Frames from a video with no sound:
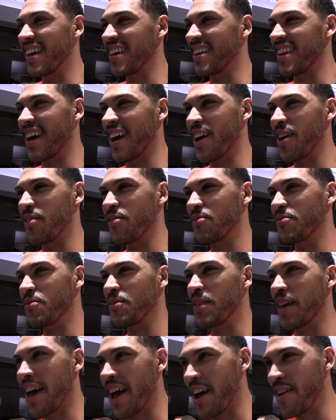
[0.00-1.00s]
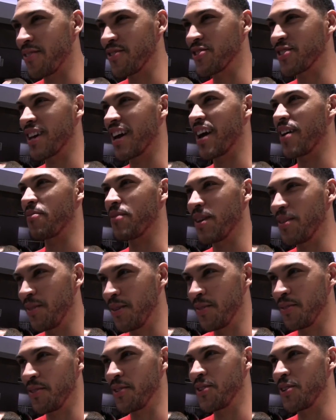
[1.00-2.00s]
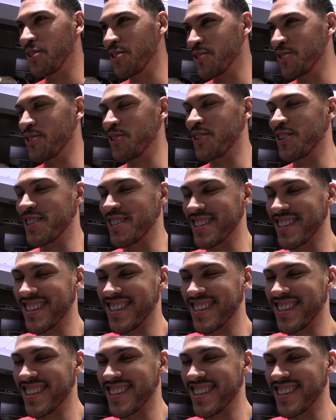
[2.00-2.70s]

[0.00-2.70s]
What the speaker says: Yeah, huh? Now I'm the average guy, maybe even a little shorter.